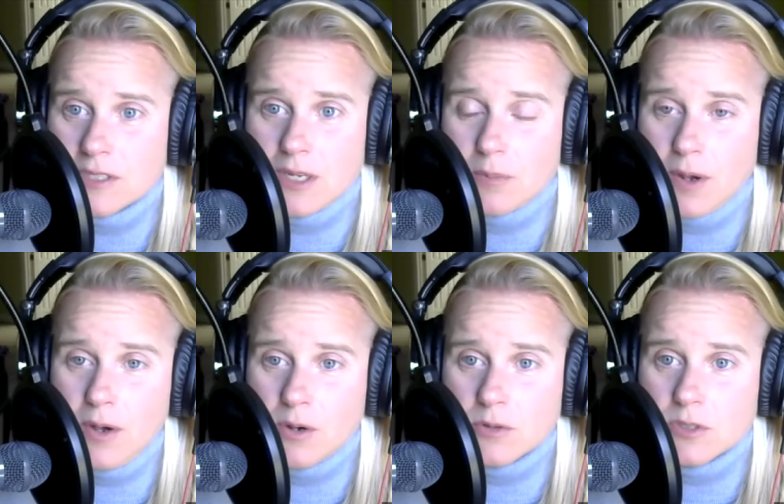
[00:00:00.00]
see a
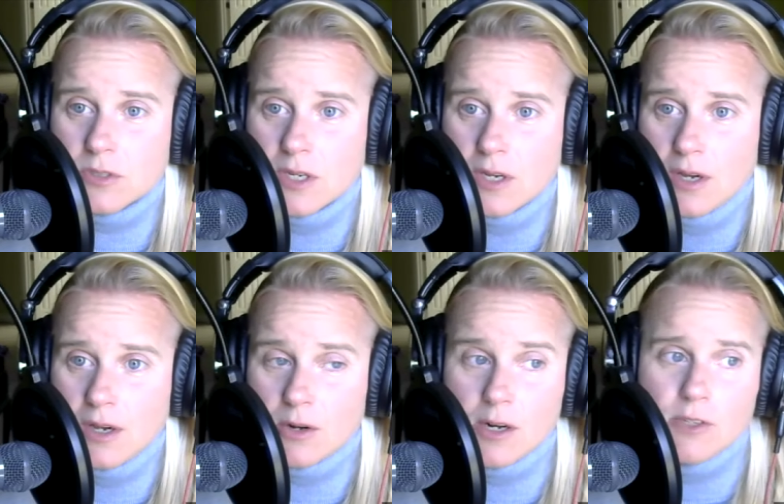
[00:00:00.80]
post,
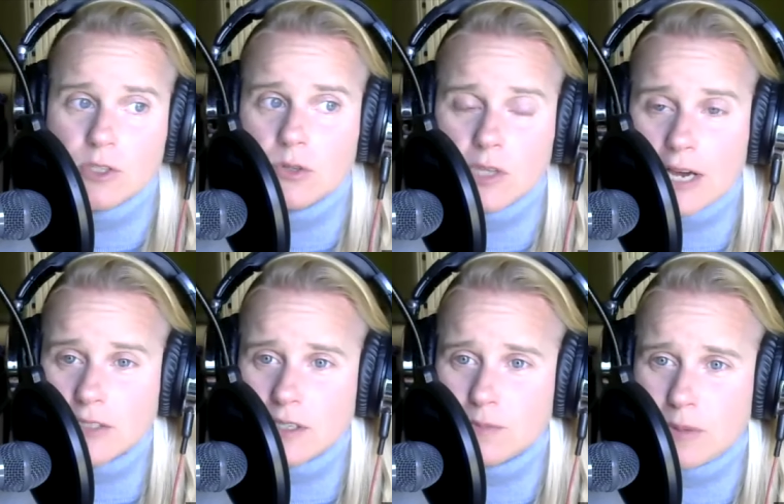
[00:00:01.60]
or even two
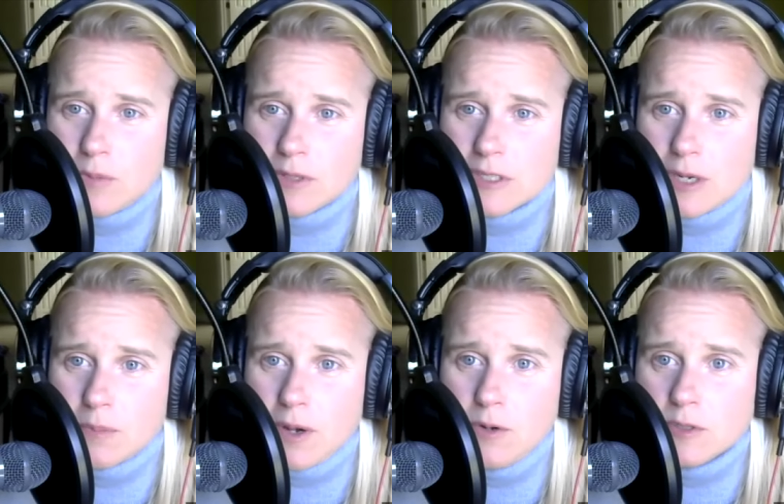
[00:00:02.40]
thousand people to see a
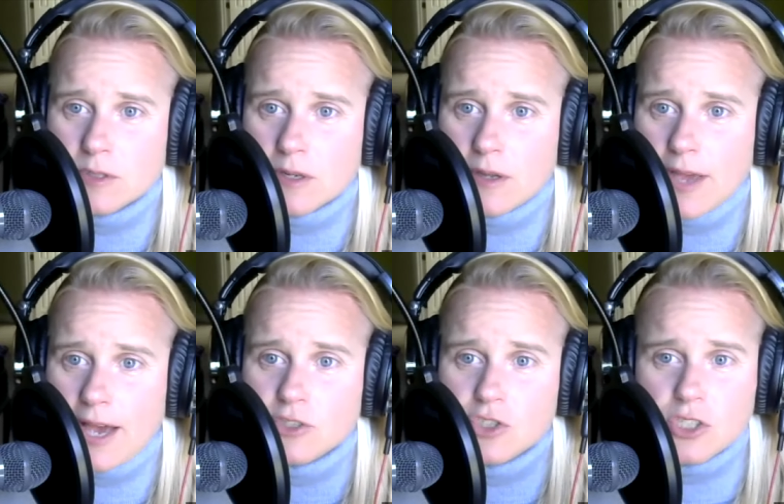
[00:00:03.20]
post
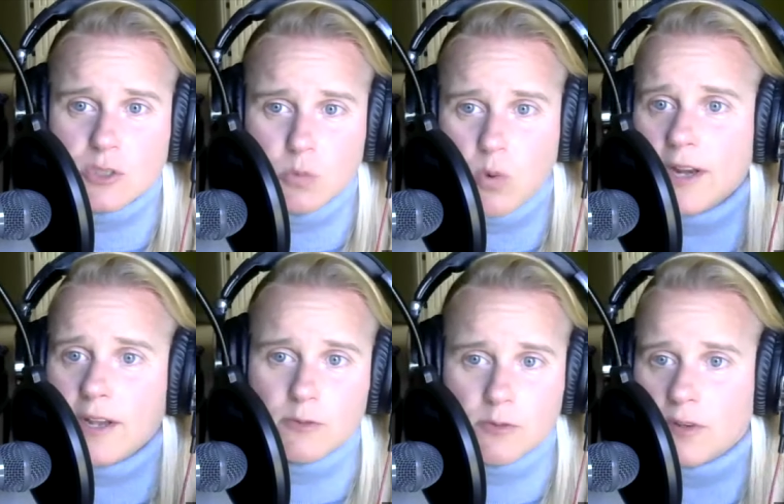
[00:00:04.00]
as just one
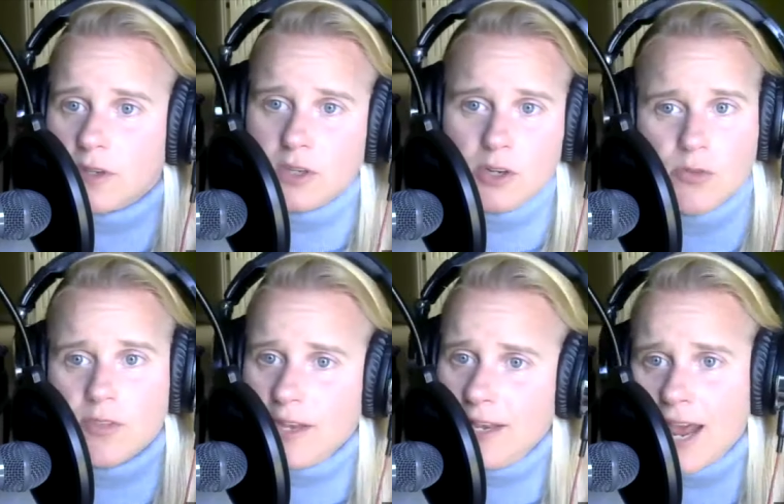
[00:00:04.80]
of, you know, the
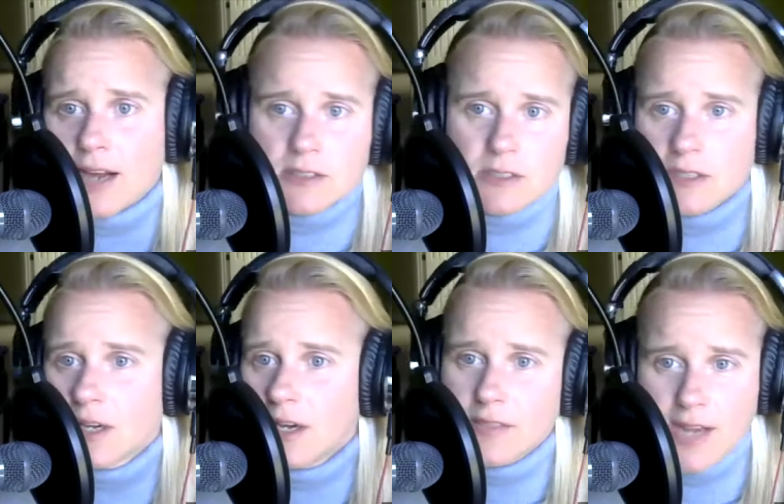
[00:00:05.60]
next,
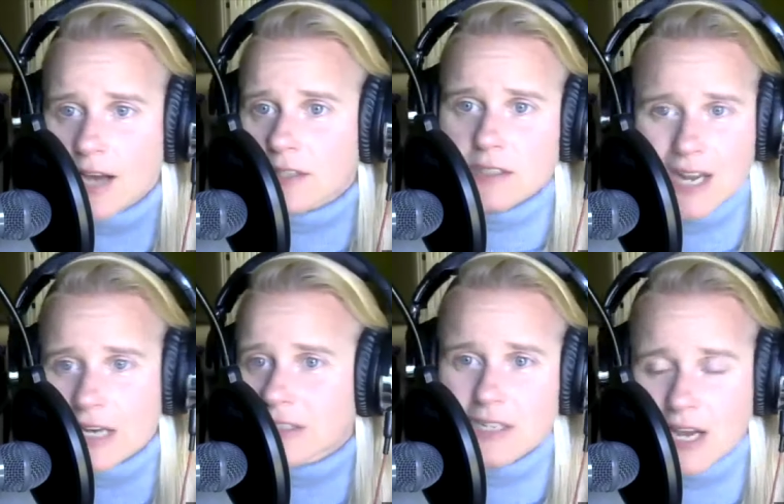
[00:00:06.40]
the yeah. next, the
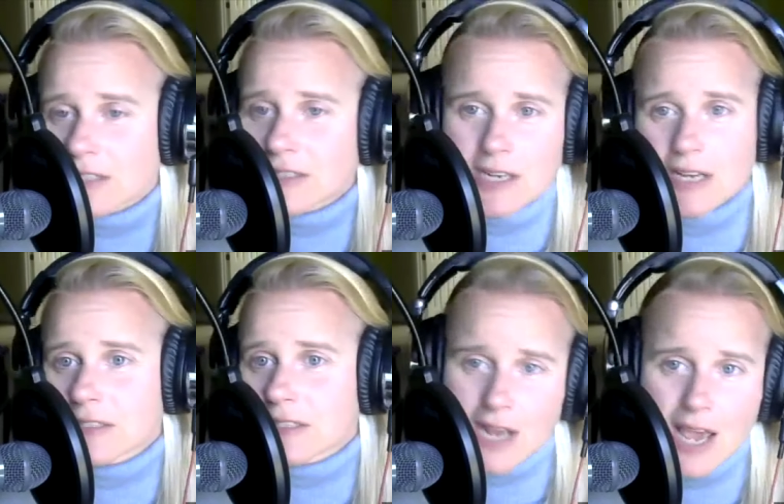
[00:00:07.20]
next, the next, the
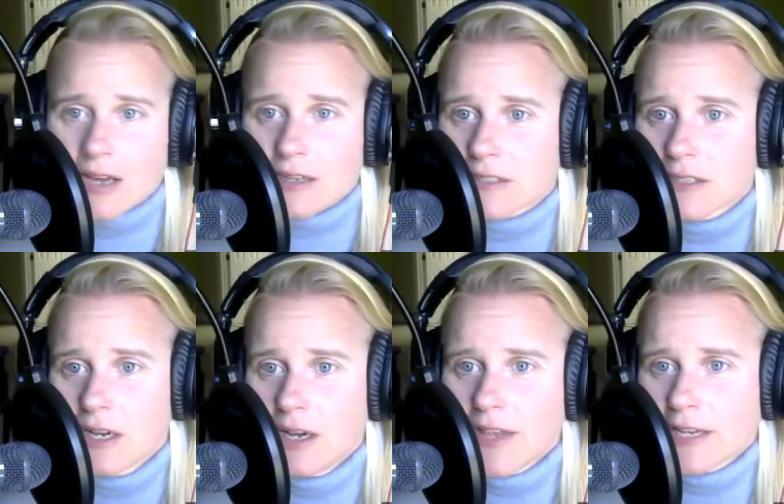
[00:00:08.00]
next, the yes. next.
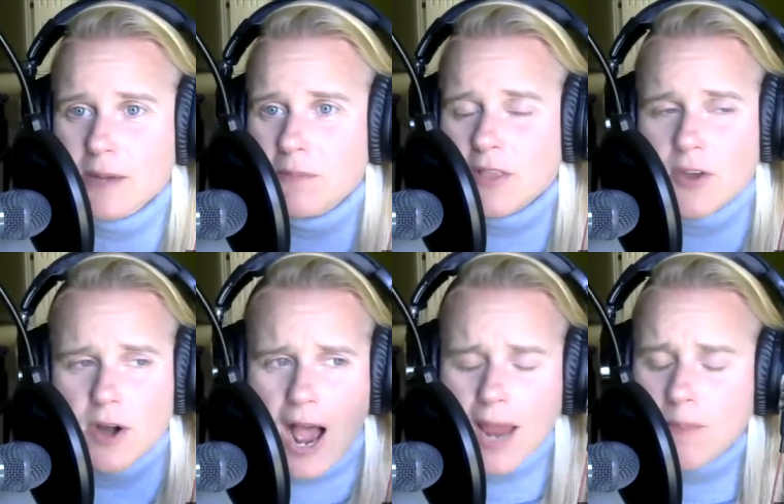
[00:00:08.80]
Like they might, their
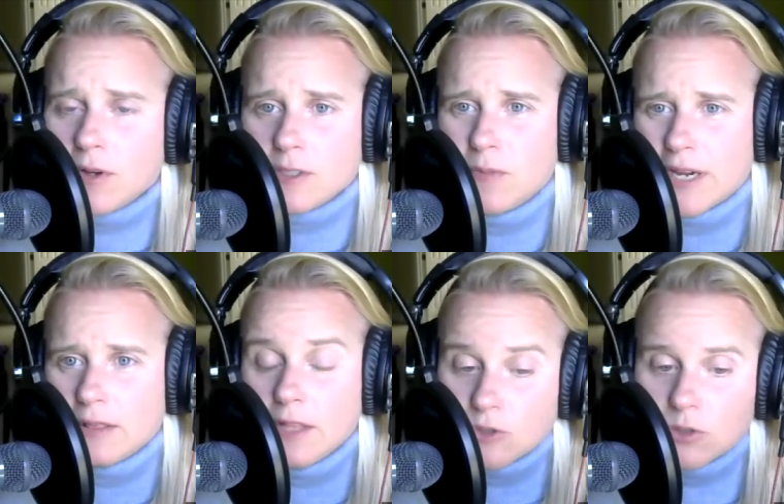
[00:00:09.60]
eyeballs might
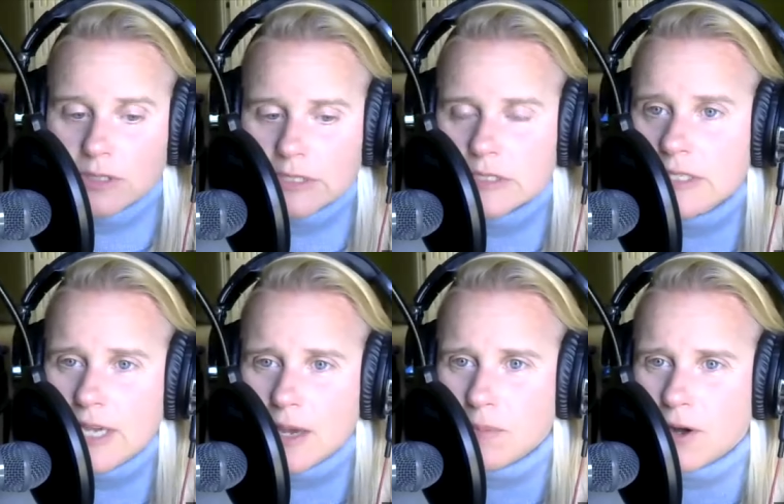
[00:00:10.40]
literally see
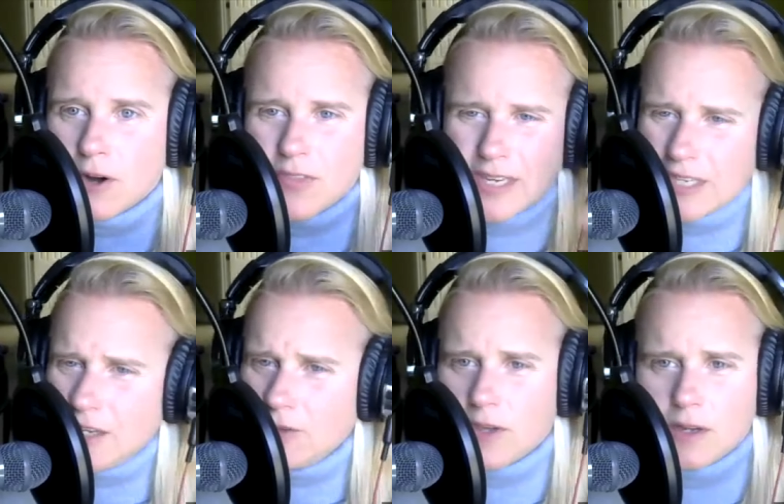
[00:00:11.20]
it, but are they
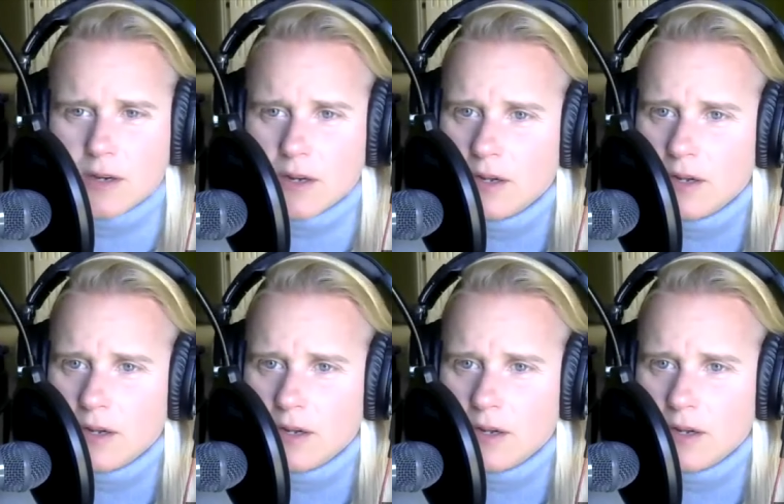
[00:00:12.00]
even,